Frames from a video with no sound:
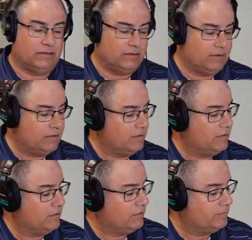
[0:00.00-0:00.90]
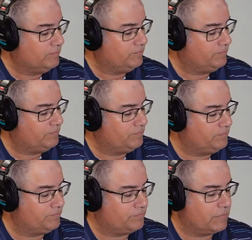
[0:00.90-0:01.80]

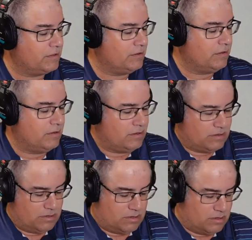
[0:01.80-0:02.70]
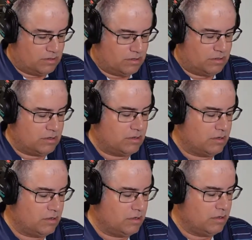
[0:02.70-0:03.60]

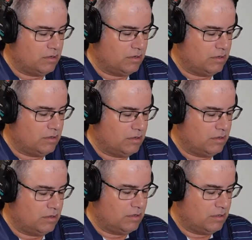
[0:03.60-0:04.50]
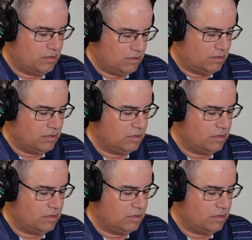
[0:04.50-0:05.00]
No words are spoken by the person on screen.